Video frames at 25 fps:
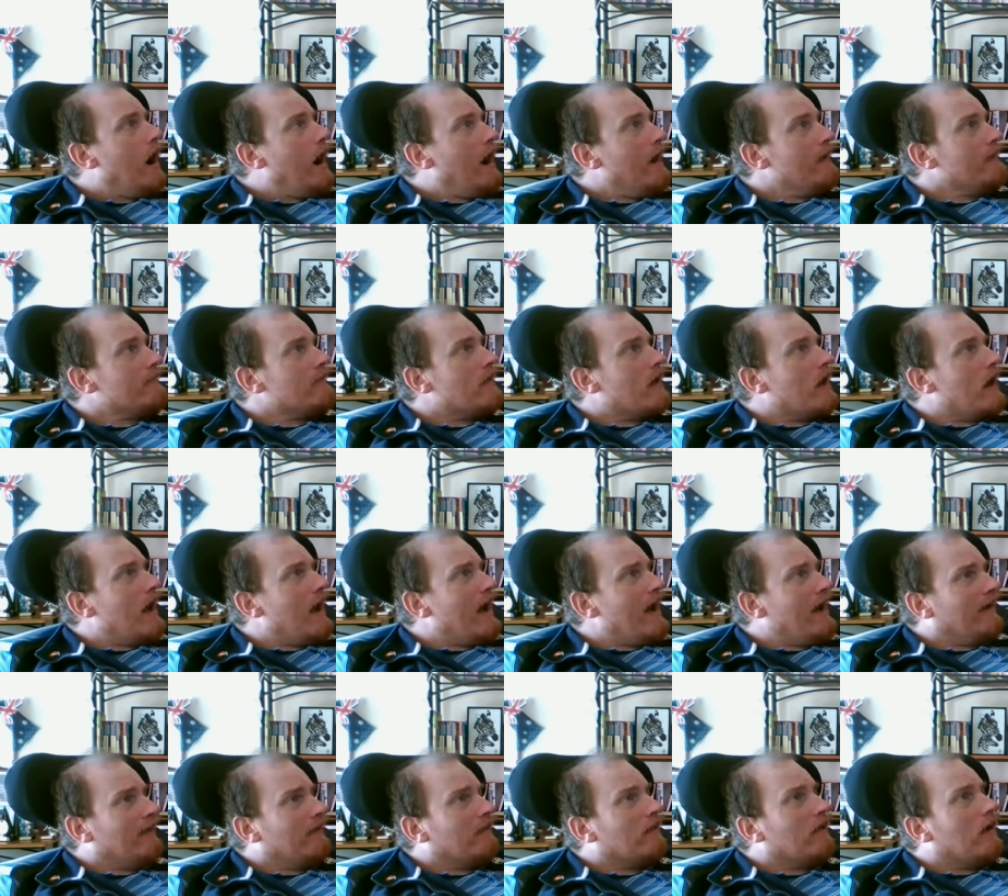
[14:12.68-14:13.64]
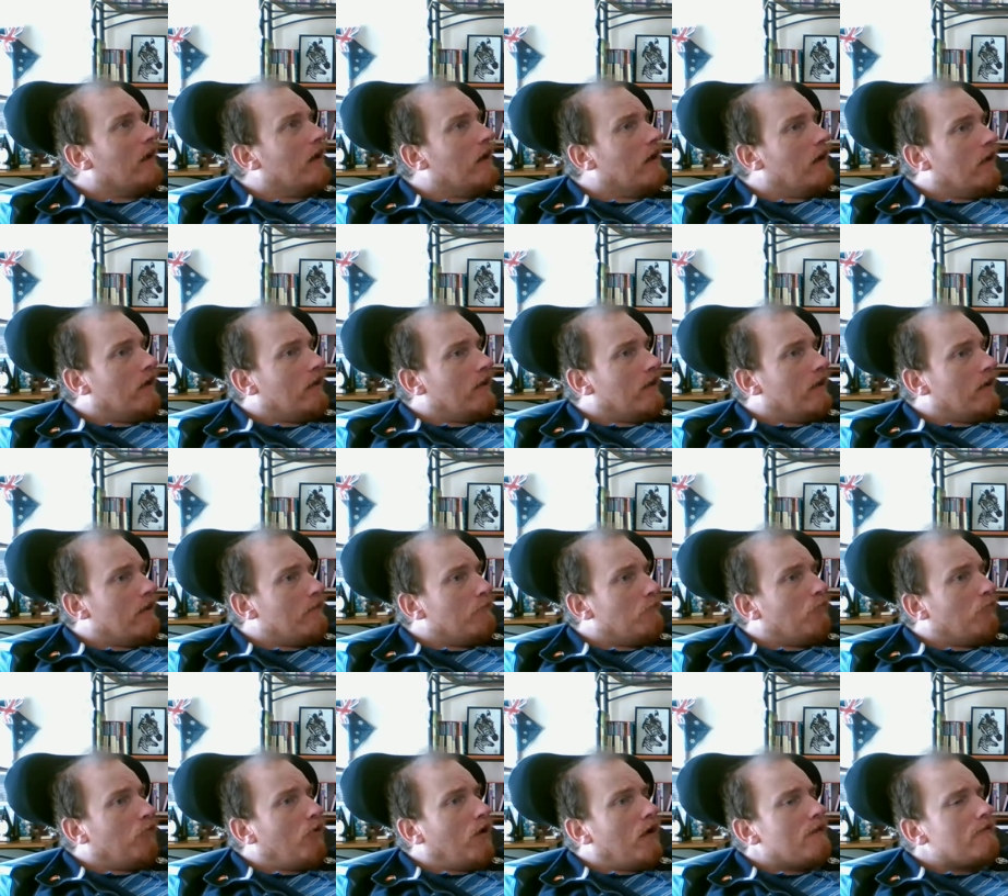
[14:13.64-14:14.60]
And
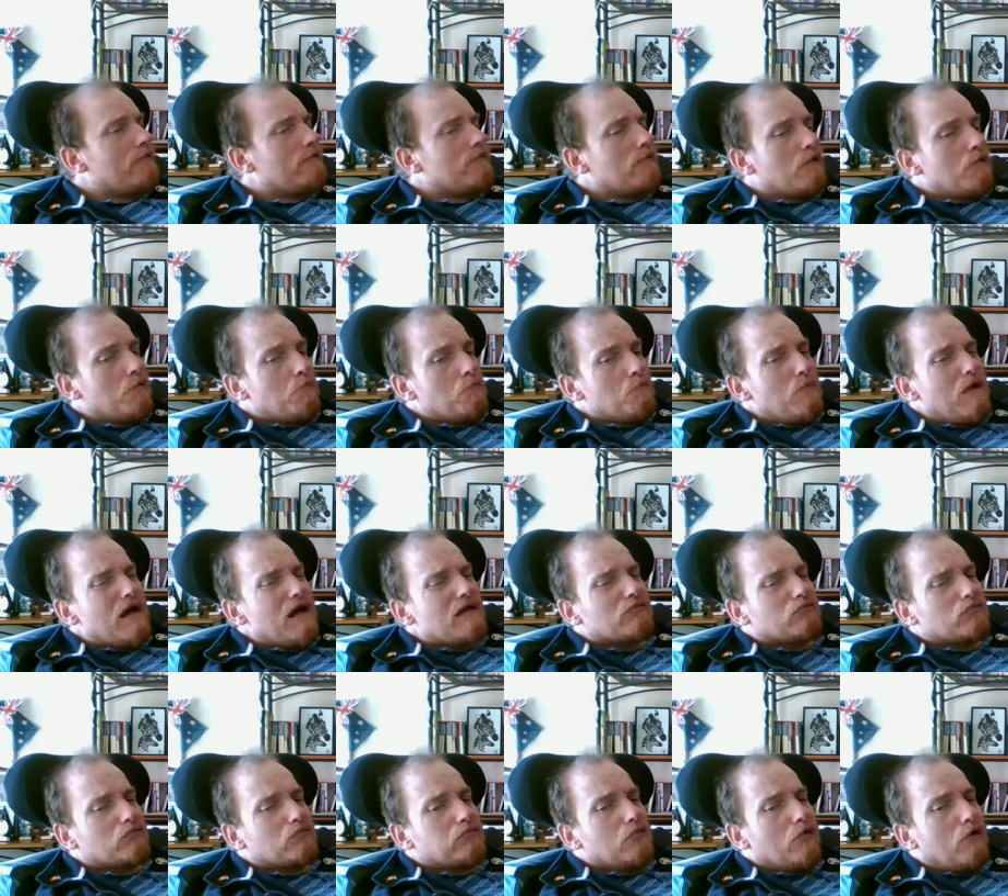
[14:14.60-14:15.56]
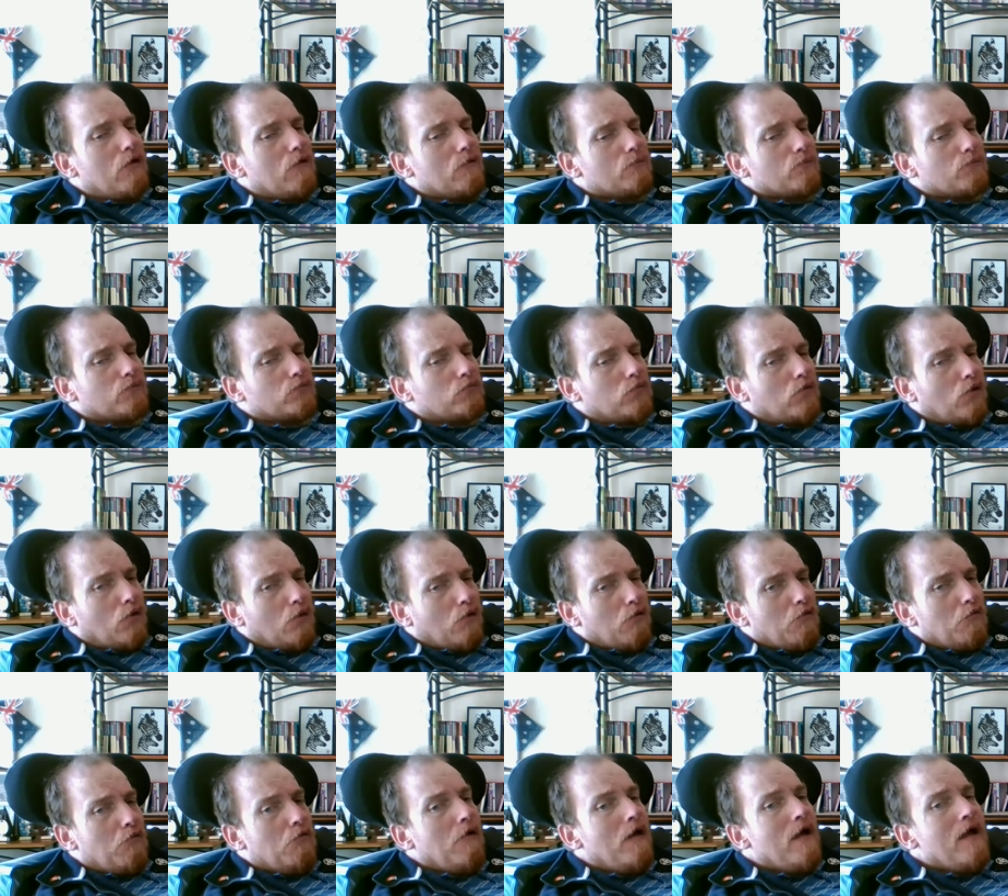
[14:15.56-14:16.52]
what you must not
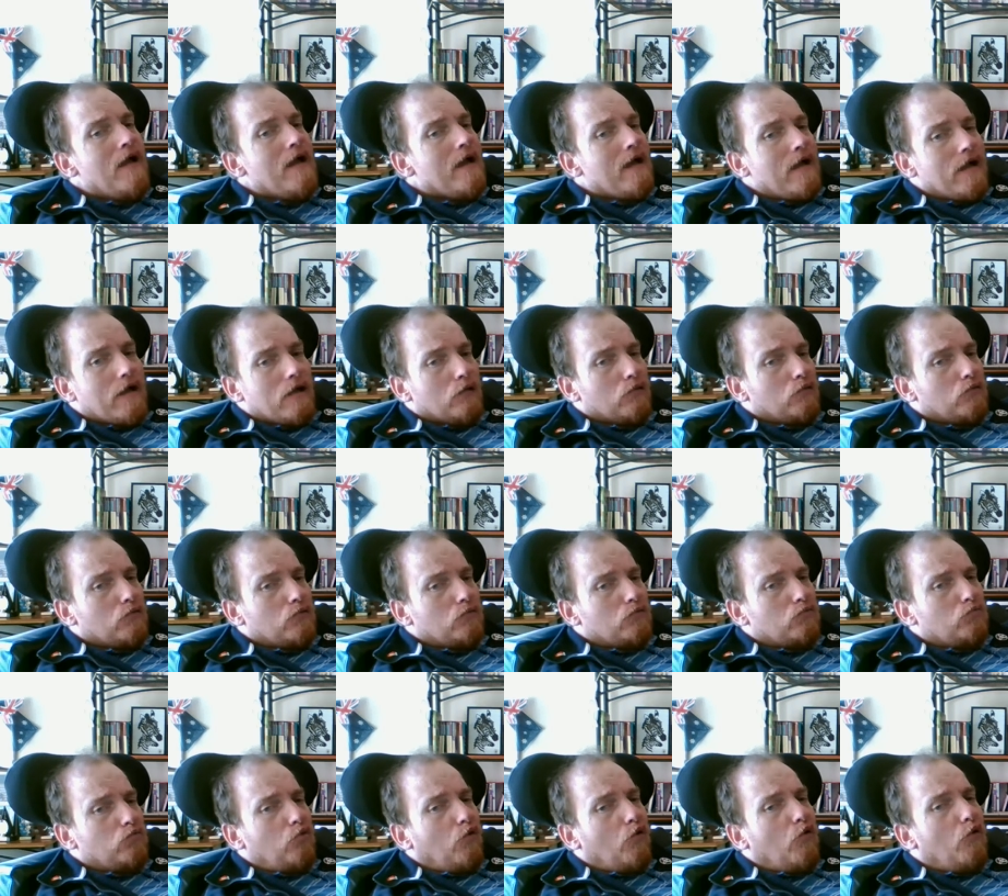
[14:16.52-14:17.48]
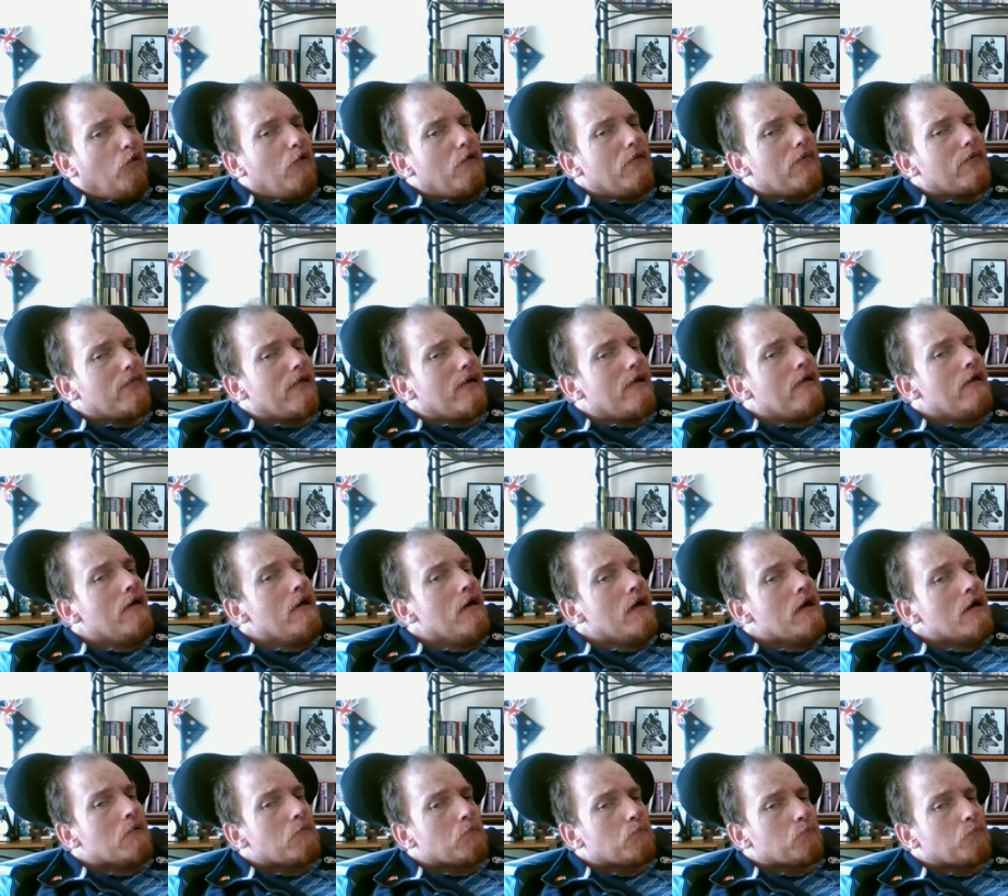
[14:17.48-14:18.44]
do is store the
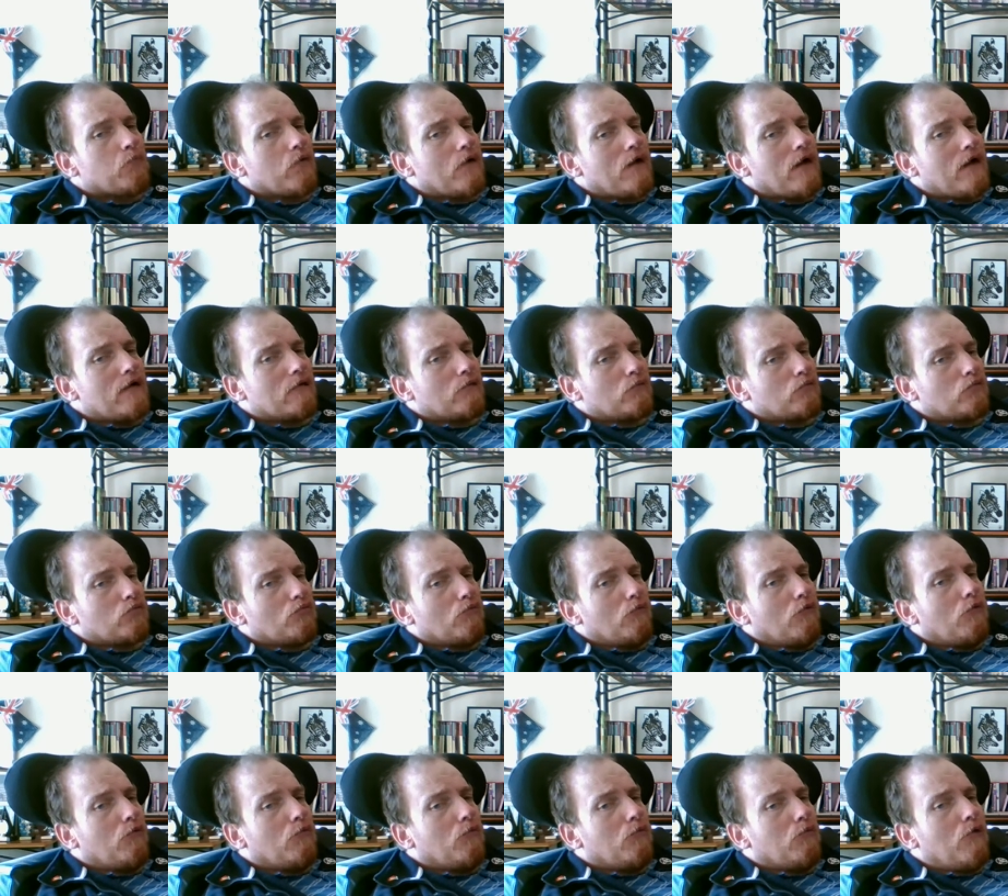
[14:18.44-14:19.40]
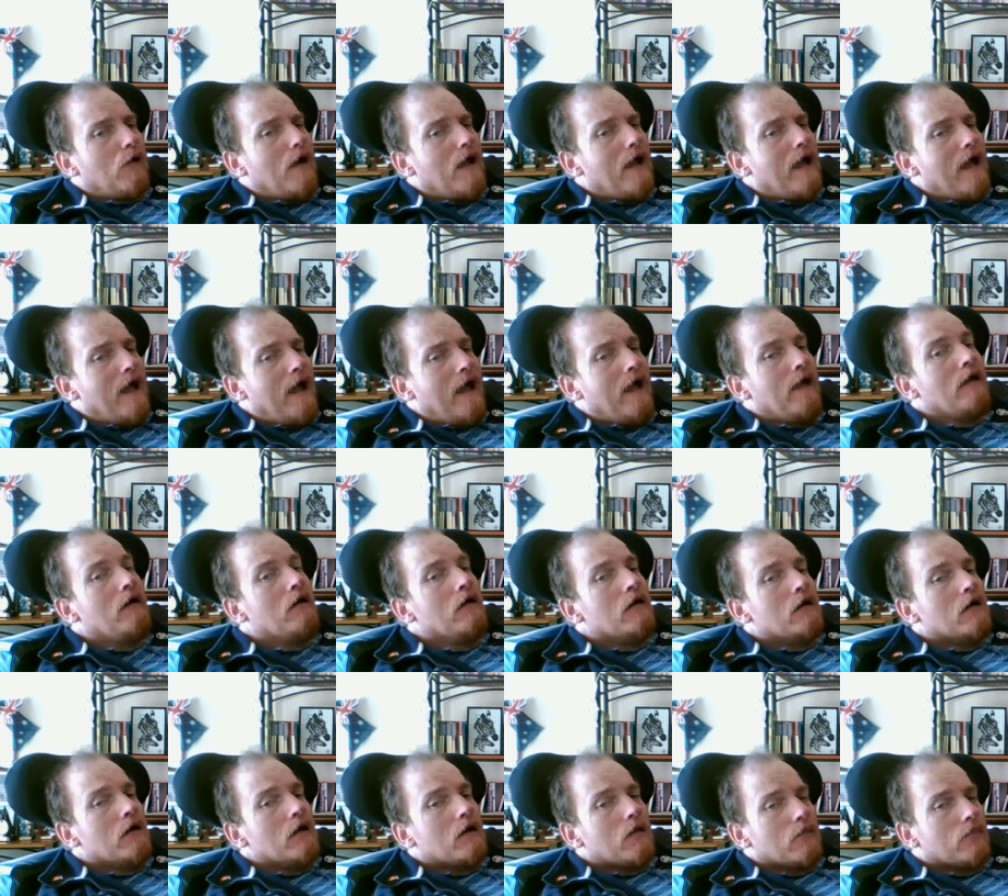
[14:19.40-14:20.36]
petrol where
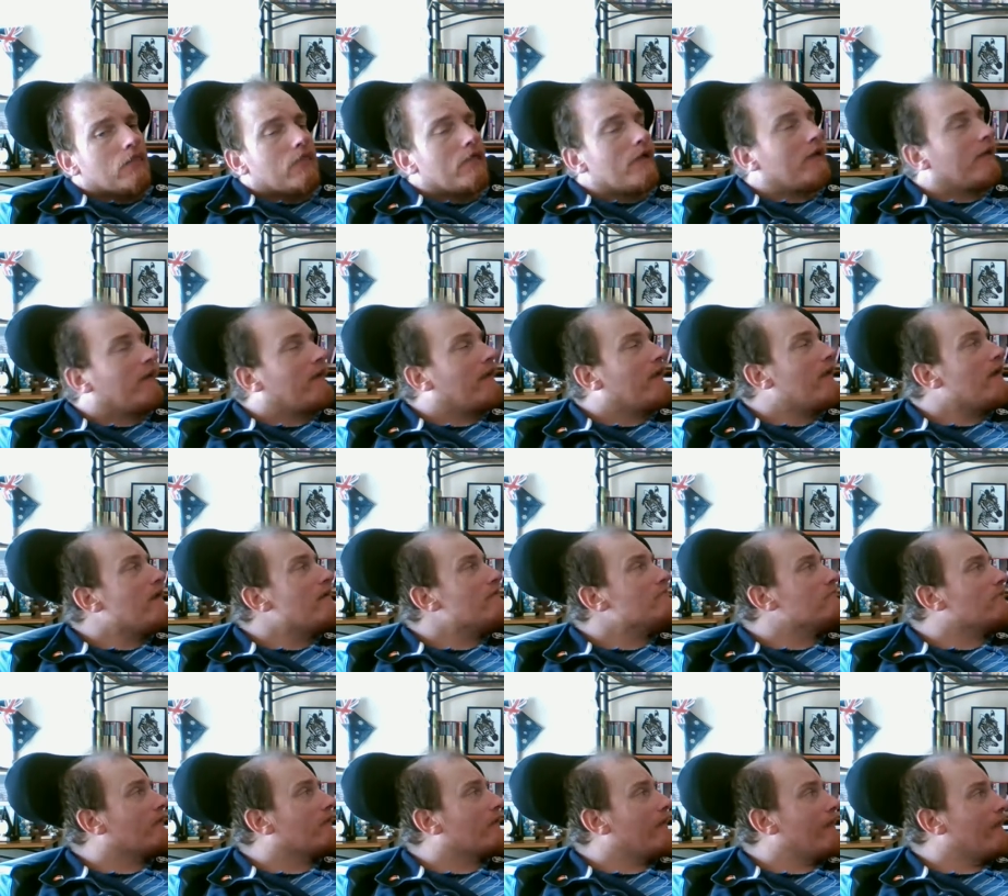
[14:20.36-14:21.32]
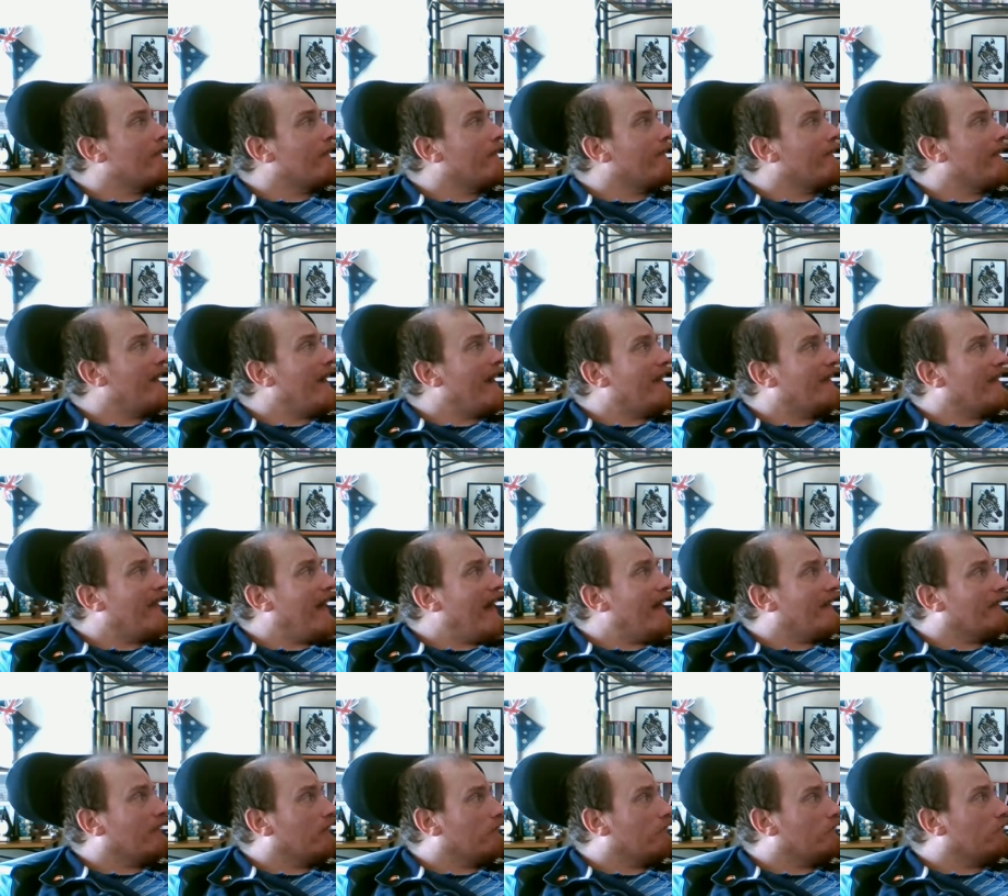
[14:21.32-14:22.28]
the kids can get
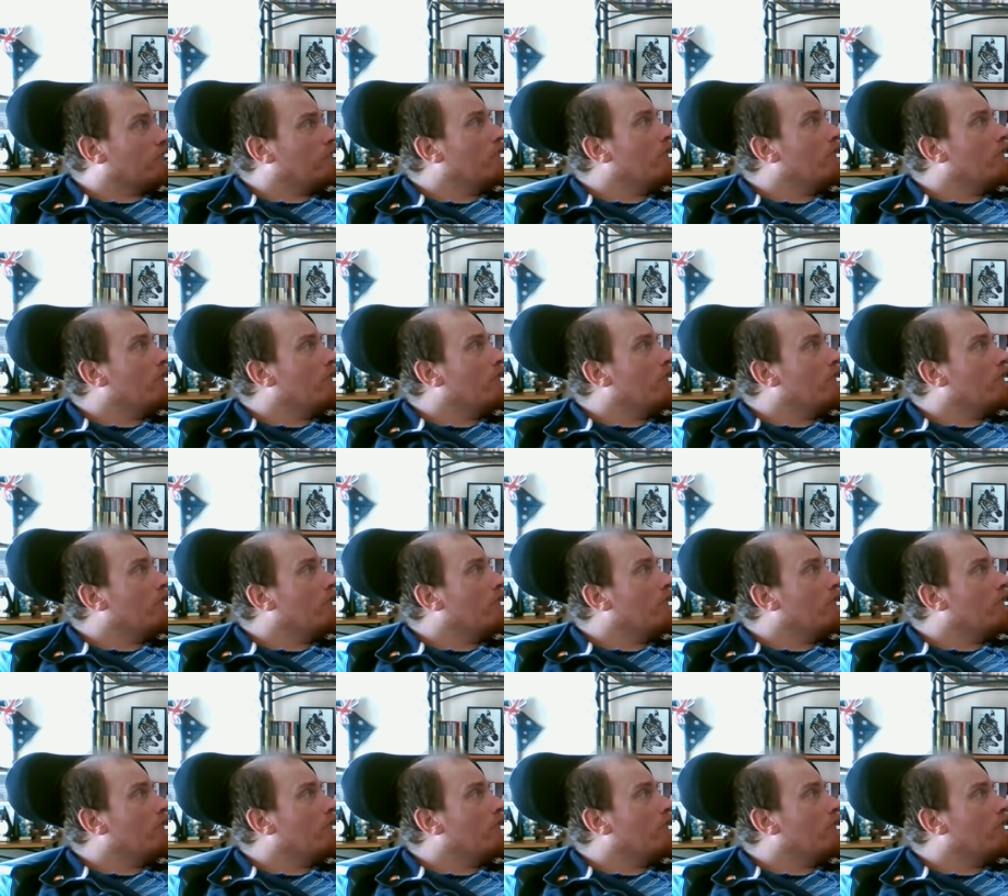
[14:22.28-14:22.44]
at it.